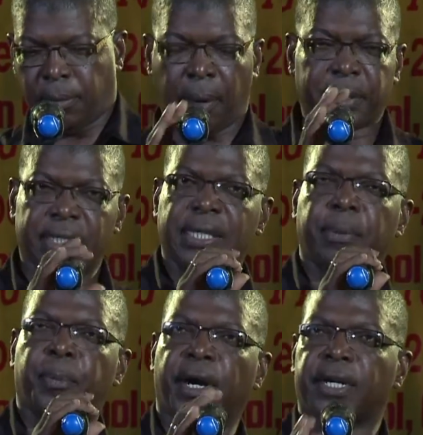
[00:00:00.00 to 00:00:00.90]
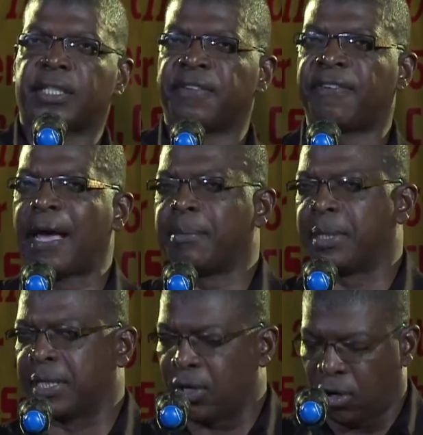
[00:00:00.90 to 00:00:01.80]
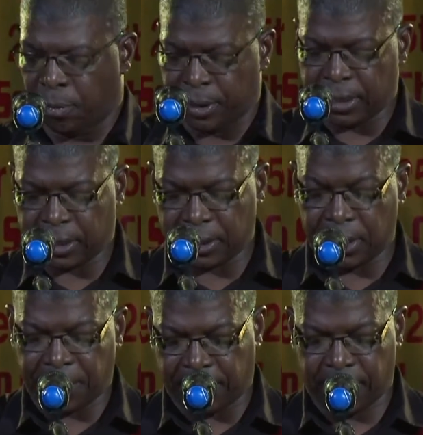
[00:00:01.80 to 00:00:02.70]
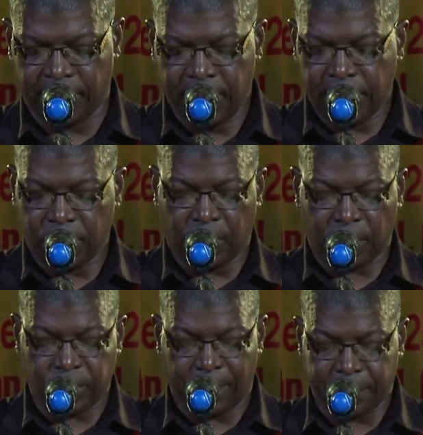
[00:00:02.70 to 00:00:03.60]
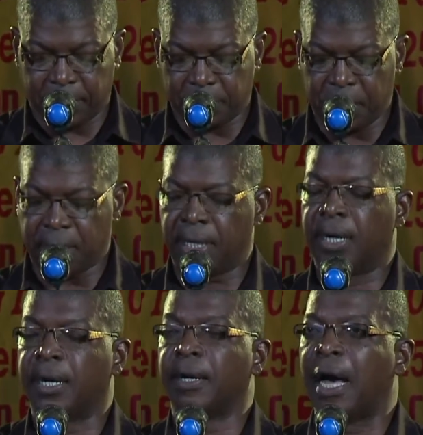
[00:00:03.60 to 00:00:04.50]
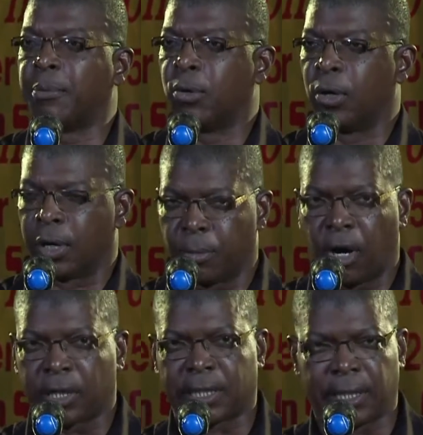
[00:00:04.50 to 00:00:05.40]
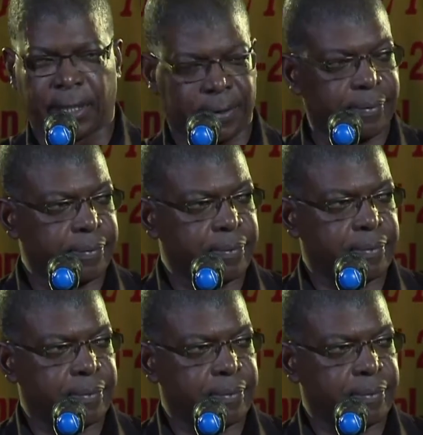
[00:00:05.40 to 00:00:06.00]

Barbados Labour Party family, our political leader, the Honorable Mia Amor Mortley.